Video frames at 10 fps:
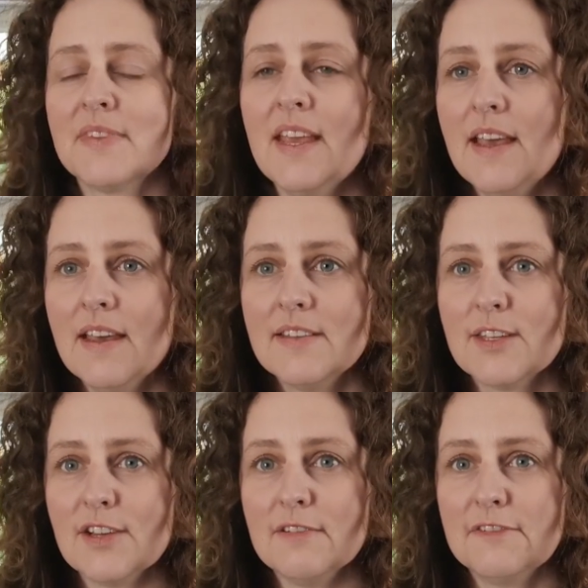So
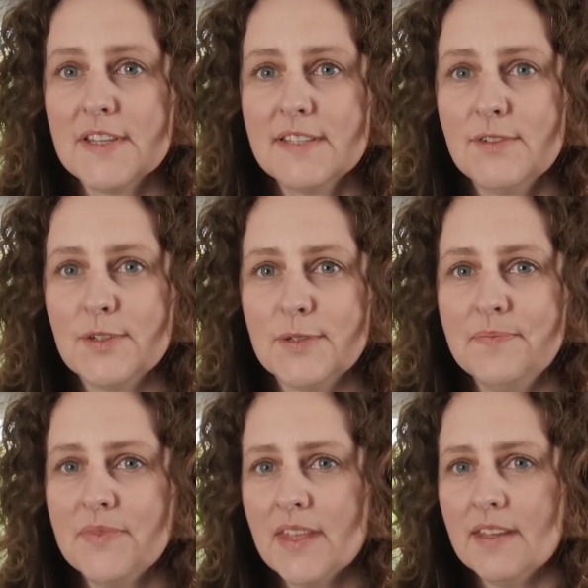first of all,
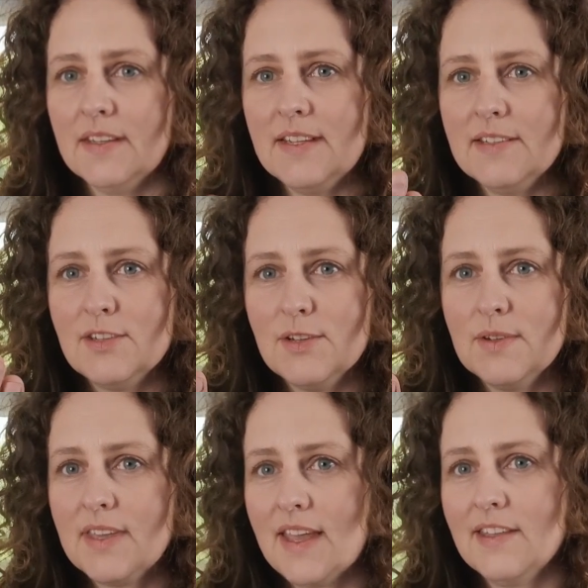you need to
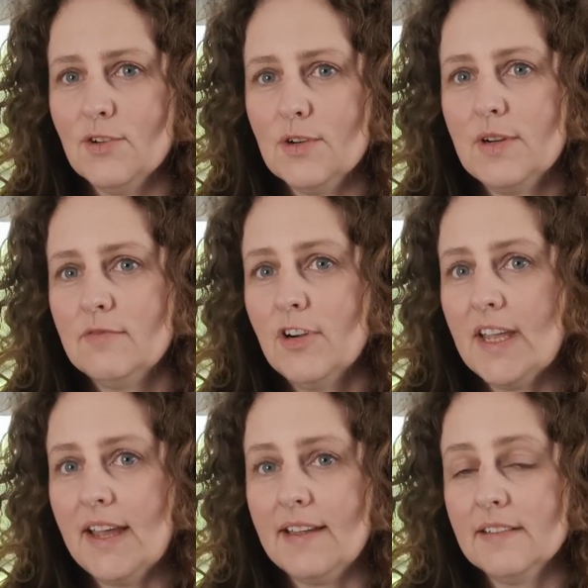get your right
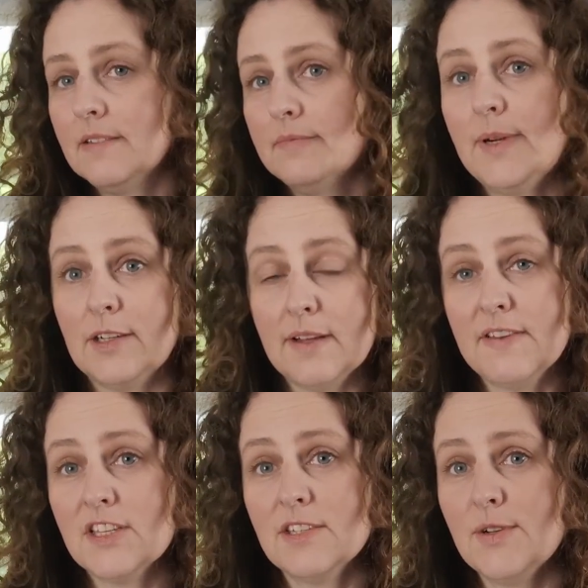hand. Well, if it's a
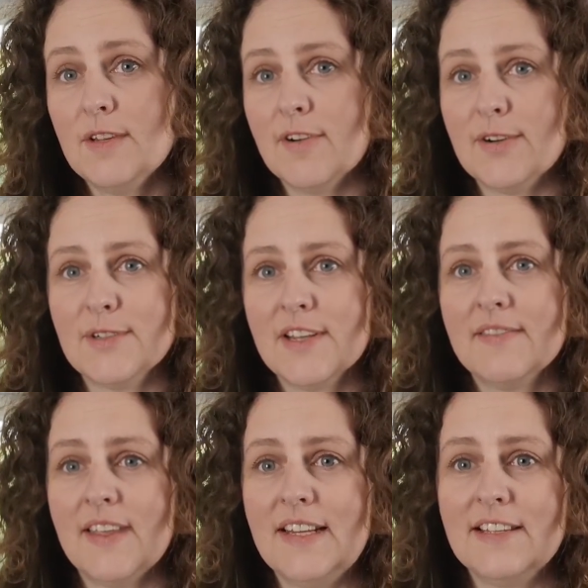2-year-old, they
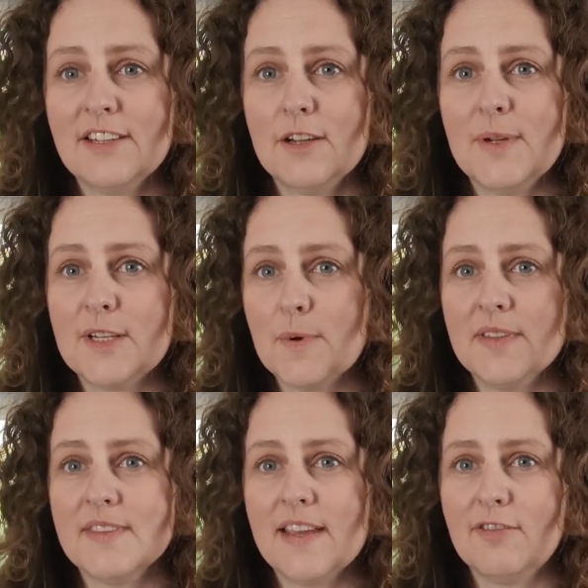need to know which one's
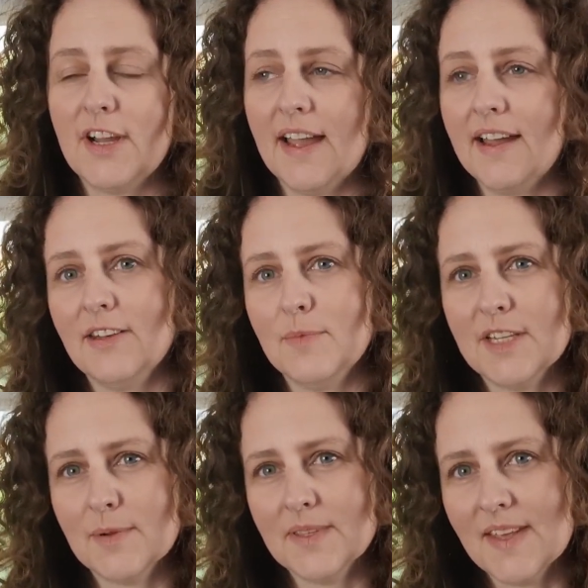their right hand and which
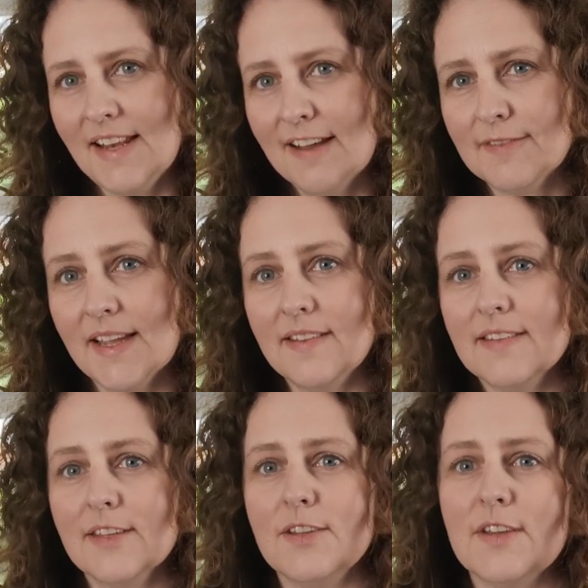one's their left hand, so
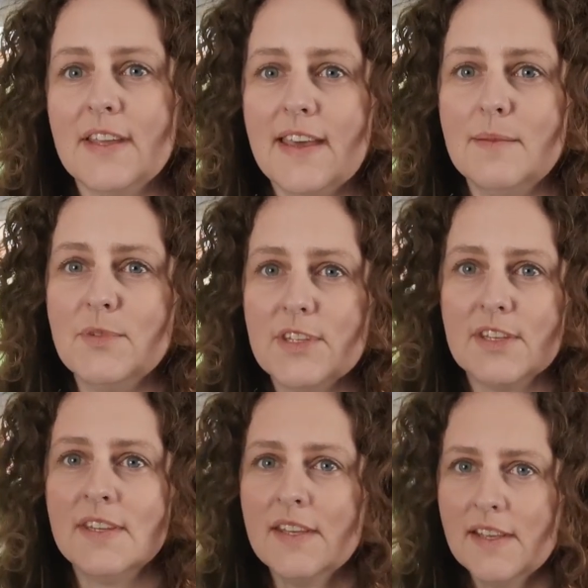you can get them
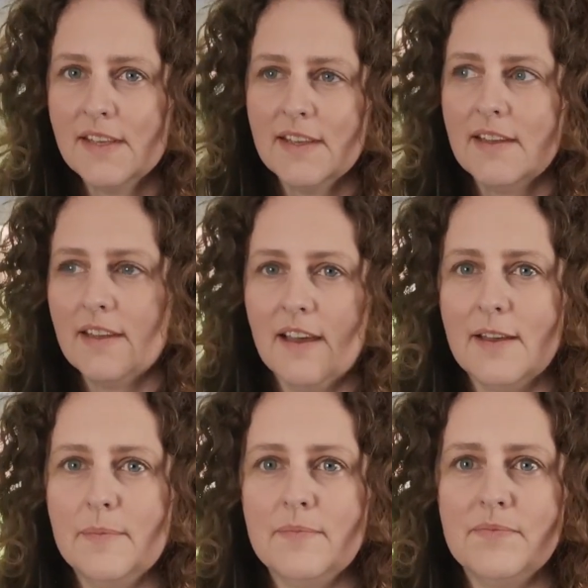
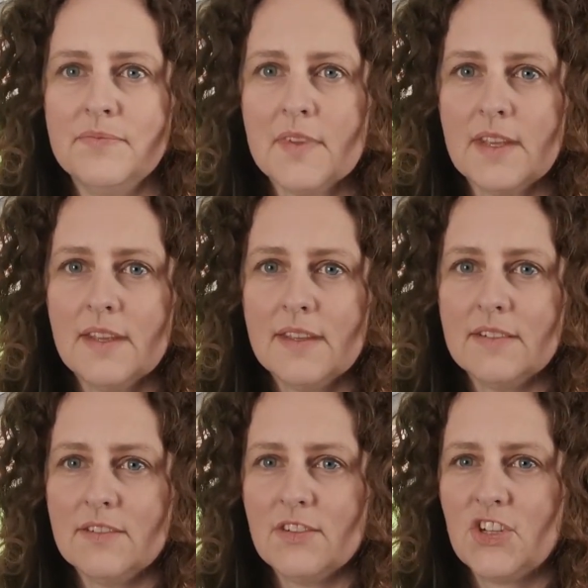to
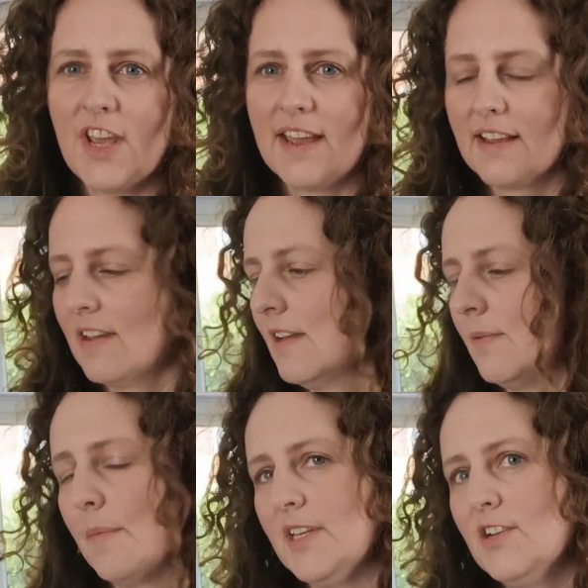check. I
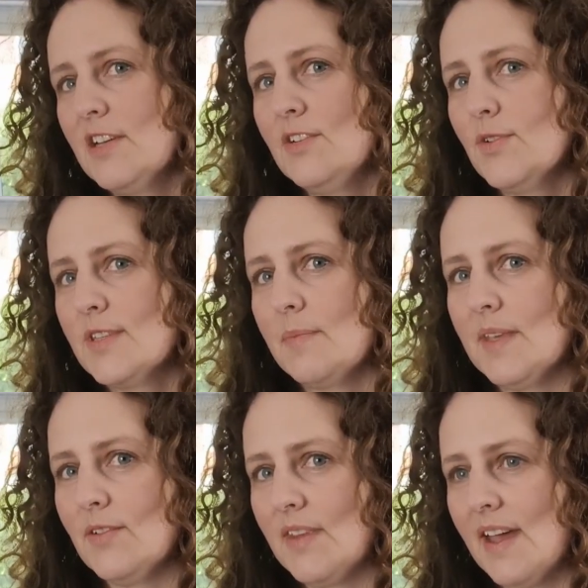mean, you can draw something on
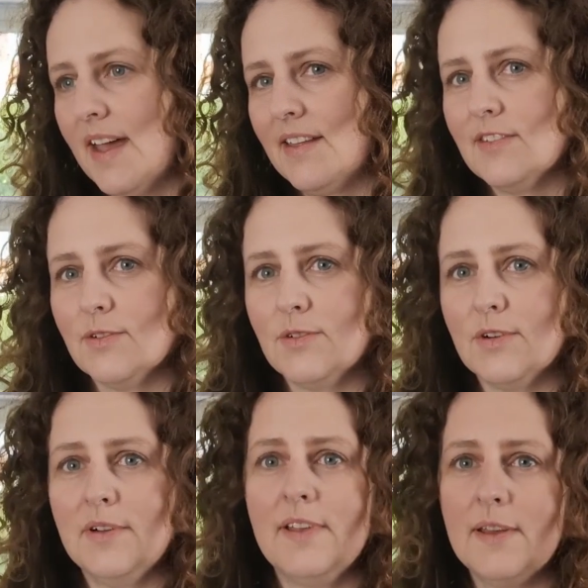their hand or
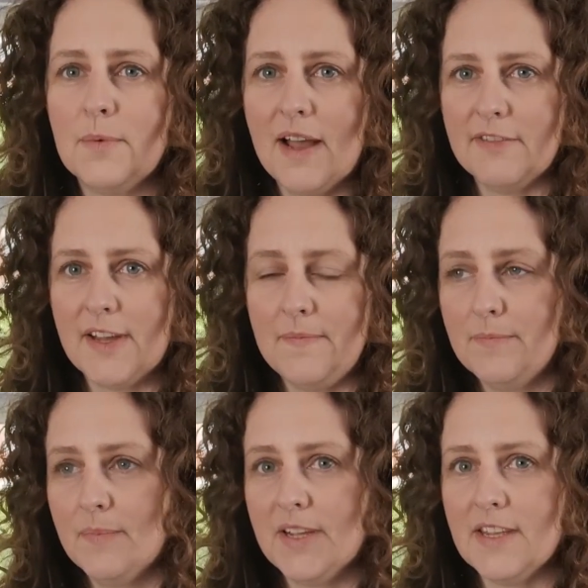whatever,
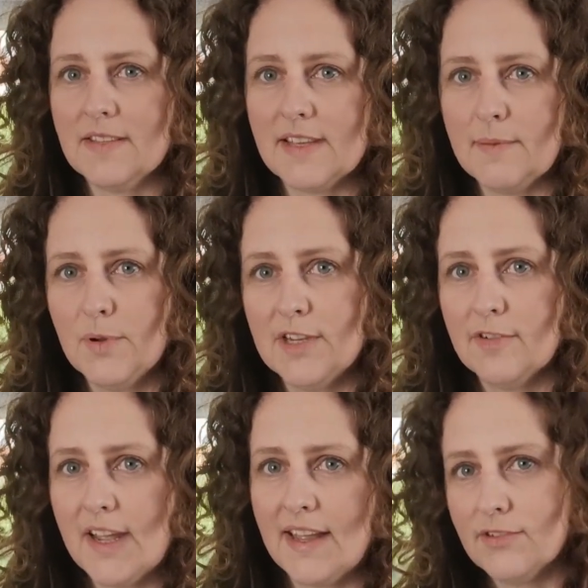but you can say, put your right
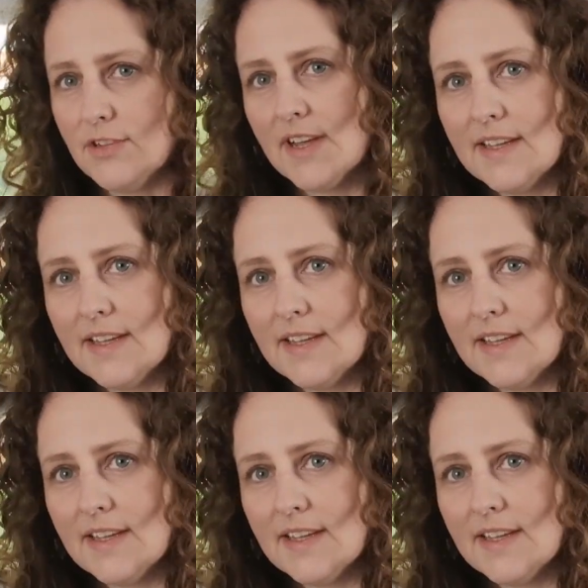hand on your head,